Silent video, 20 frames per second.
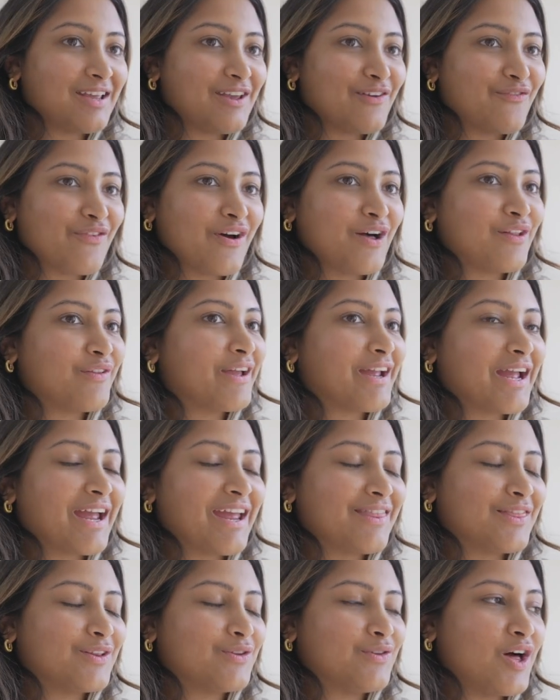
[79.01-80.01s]
It it felt like I
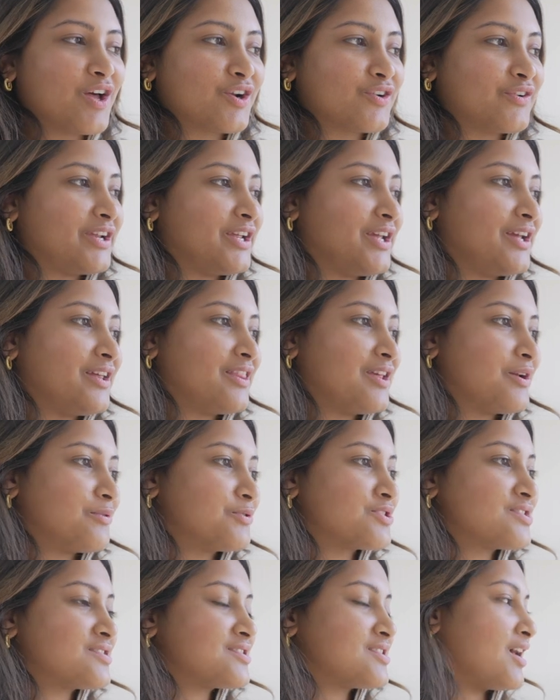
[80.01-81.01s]
hit the lottery. They
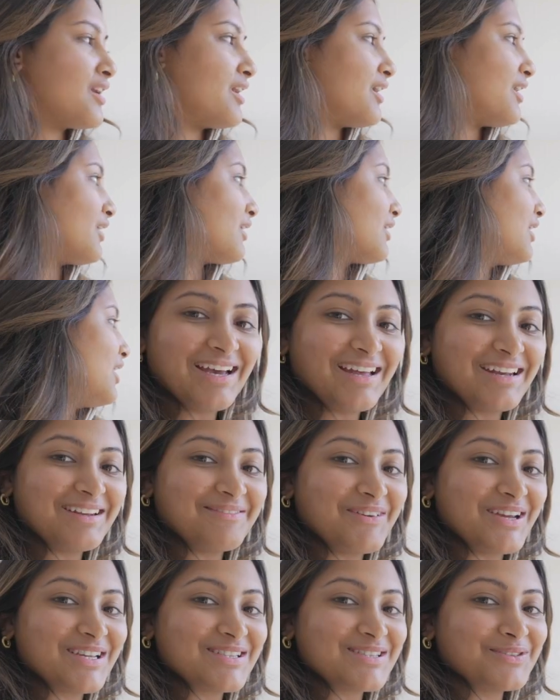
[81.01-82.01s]
were stunning and
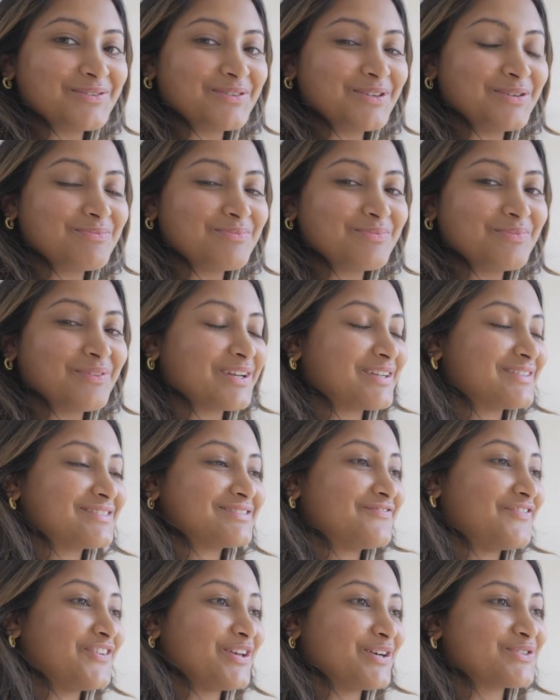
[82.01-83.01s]
it makes the room like
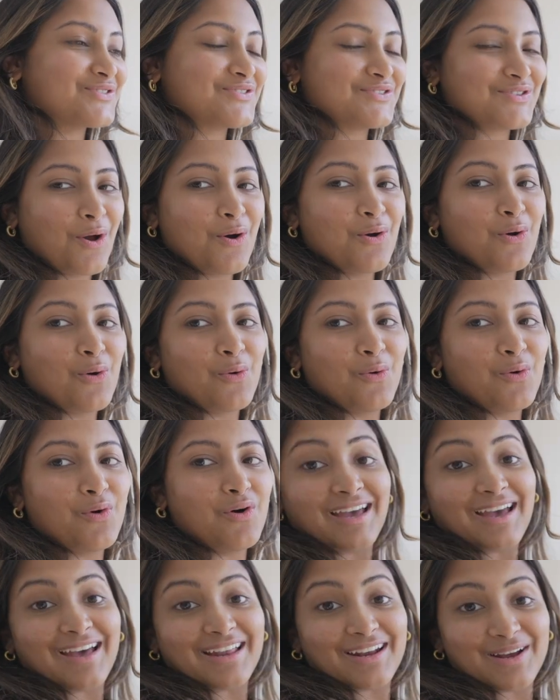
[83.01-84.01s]
feel so
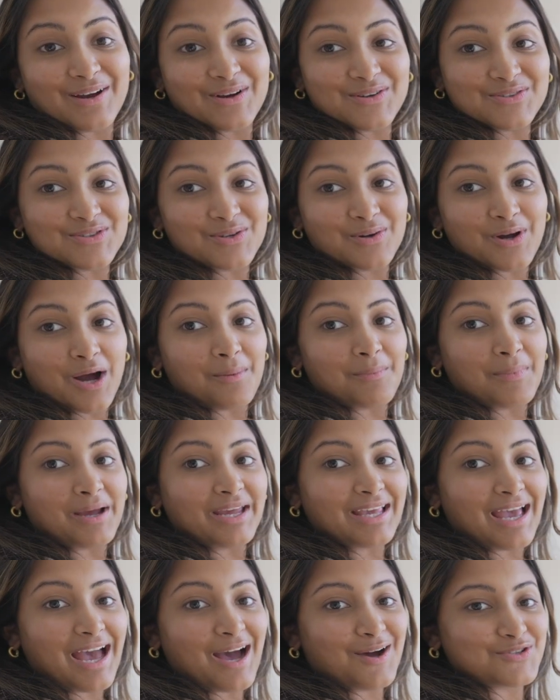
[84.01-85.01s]
cool. And I also got my
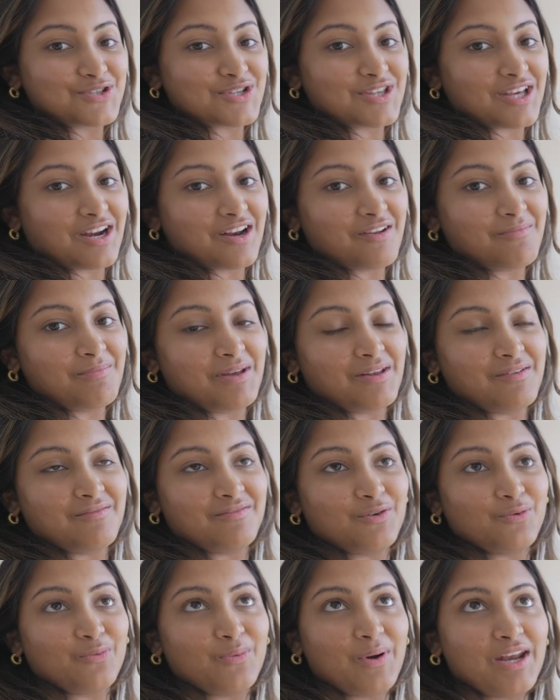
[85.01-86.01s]
couch that I've
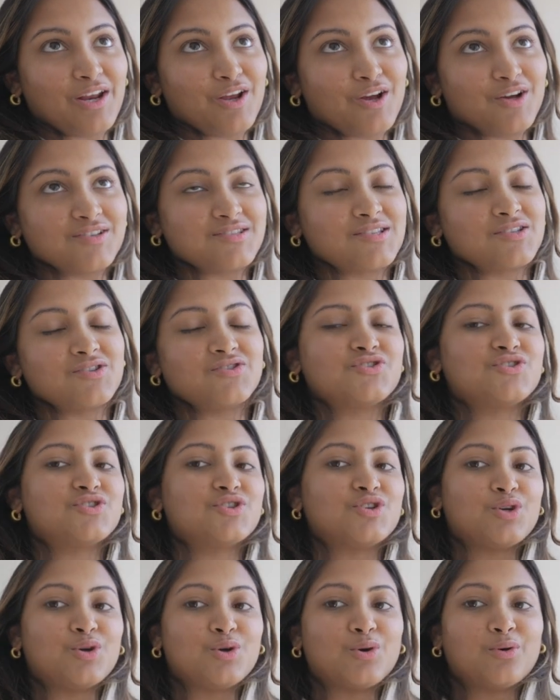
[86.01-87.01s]
been waiting on since
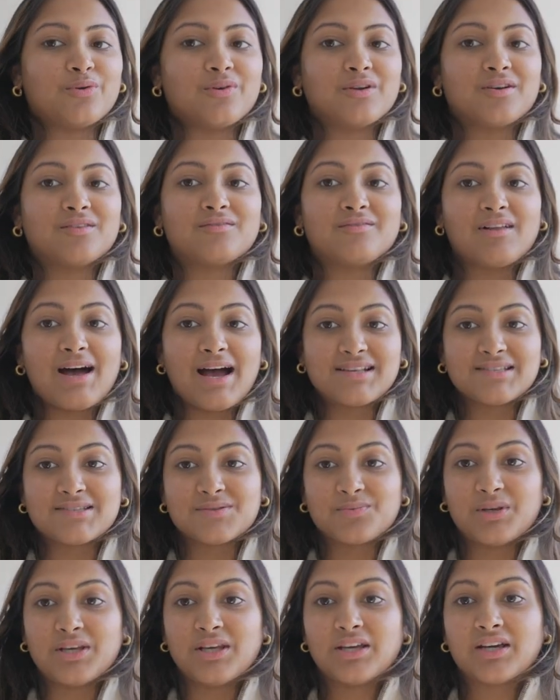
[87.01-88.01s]
June
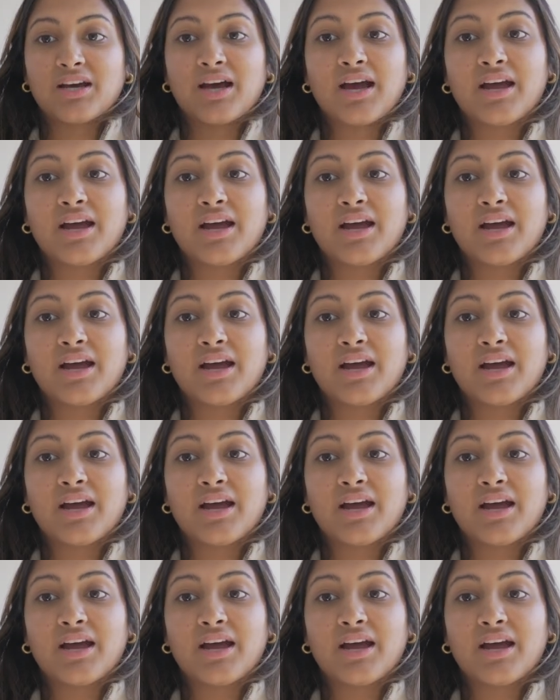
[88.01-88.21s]
last week.